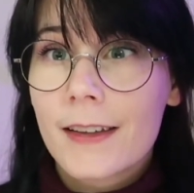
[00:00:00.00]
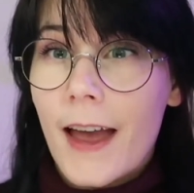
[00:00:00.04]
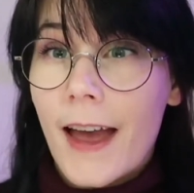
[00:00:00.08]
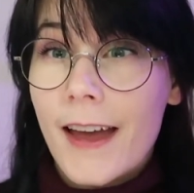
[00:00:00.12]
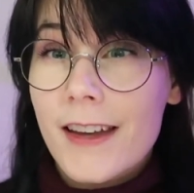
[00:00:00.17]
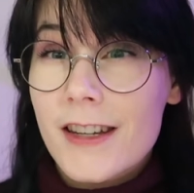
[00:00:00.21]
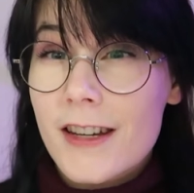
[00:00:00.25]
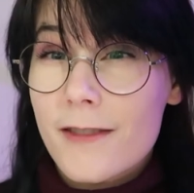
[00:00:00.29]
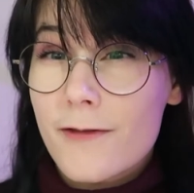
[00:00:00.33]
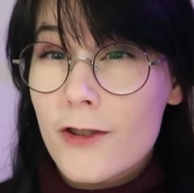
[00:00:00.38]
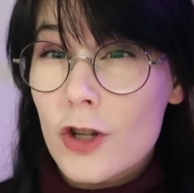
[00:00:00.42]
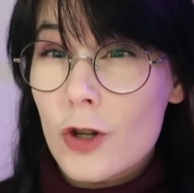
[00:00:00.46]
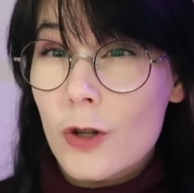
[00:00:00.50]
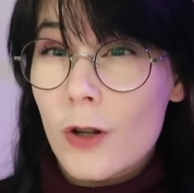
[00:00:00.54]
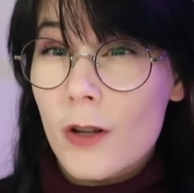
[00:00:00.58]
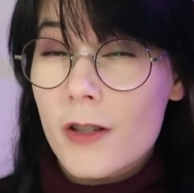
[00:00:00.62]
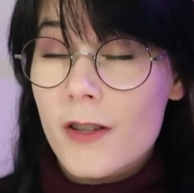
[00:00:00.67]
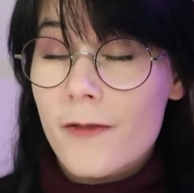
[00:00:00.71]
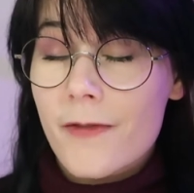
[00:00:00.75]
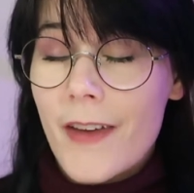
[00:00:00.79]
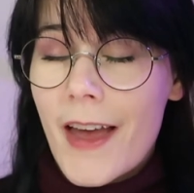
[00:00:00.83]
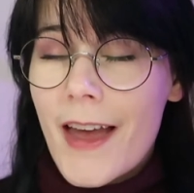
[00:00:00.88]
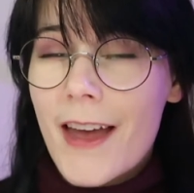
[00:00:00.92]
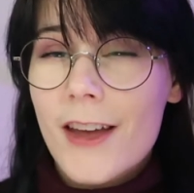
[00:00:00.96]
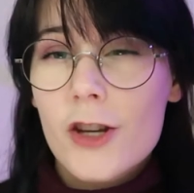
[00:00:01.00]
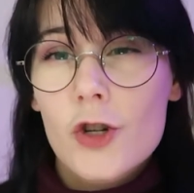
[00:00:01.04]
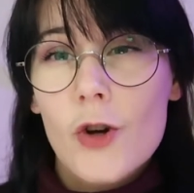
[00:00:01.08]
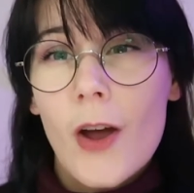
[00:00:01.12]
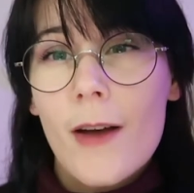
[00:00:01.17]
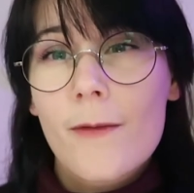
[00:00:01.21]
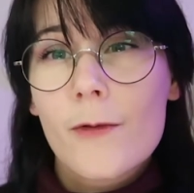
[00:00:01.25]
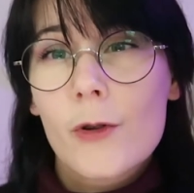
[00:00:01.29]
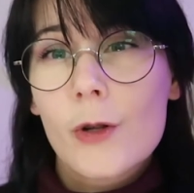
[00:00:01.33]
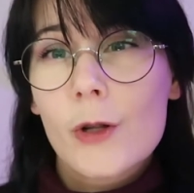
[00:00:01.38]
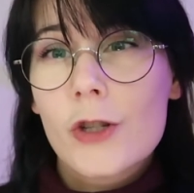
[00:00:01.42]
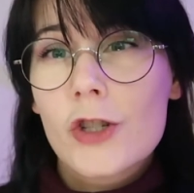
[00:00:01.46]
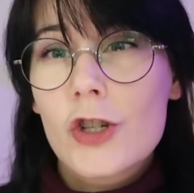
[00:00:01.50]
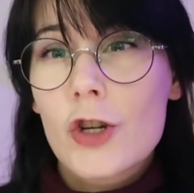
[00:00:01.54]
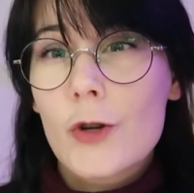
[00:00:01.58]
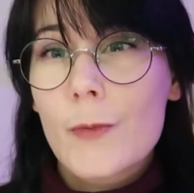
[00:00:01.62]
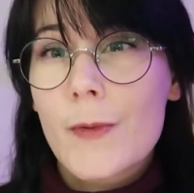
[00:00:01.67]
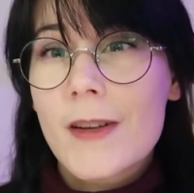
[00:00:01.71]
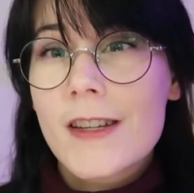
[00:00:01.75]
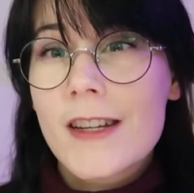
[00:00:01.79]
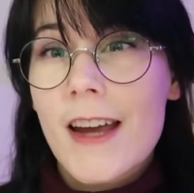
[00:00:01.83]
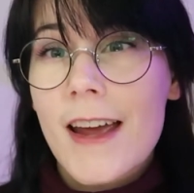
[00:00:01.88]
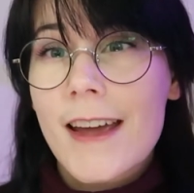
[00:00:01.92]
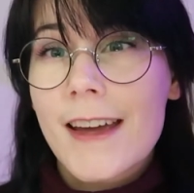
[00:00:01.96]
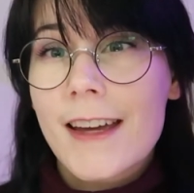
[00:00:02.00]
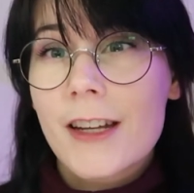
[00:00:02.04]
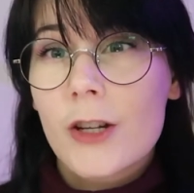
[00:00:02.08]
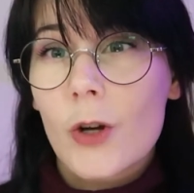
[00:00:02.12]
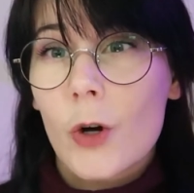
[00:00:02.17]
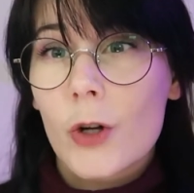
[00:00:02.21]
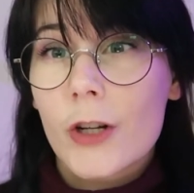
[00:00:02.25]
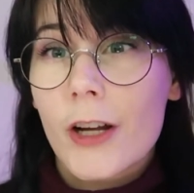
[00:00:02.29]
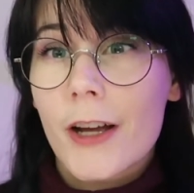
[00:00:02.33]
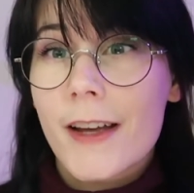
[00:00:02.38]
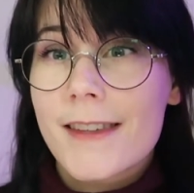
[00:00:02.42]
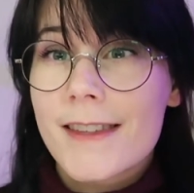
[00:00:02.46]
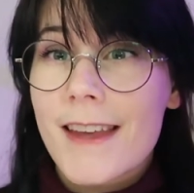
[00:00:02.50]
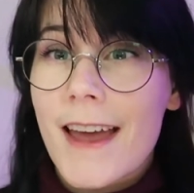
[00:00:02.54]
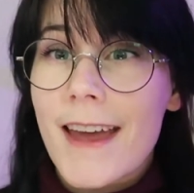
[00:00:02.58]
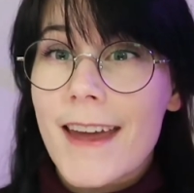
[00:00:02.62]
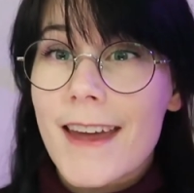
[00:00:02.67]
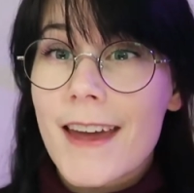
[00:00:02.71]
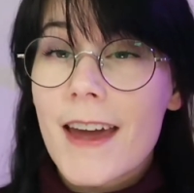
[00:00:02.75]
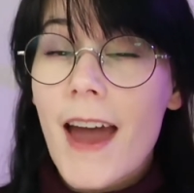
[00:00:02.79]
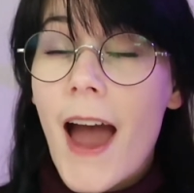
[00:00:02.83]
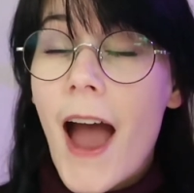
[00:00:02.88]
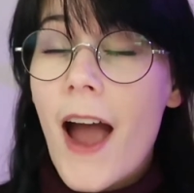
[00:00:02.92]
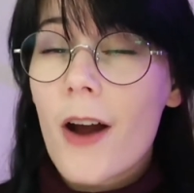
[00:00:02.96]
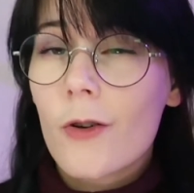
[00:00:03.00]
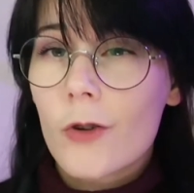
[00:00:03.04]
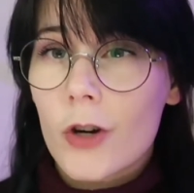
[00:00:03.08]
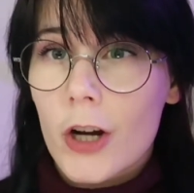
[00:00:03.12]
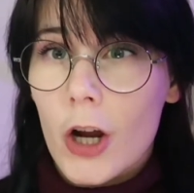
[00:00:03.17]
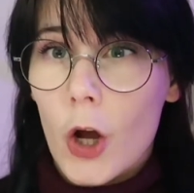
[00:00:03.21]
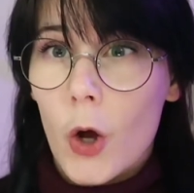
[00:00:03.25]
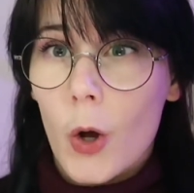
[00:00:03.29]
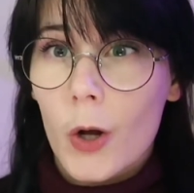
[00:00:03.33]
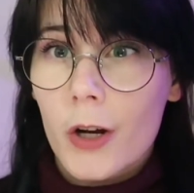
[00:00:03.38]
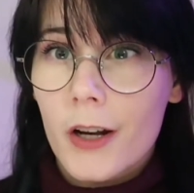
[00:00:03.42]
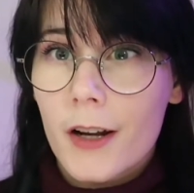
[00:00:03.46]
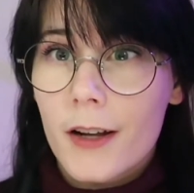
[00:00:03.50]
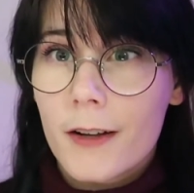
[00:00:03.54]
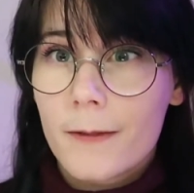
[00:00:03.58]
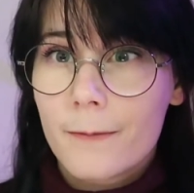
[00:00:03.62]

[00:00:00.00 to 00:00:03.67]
and if you do lots of air travel, to be taken on as a carry-on.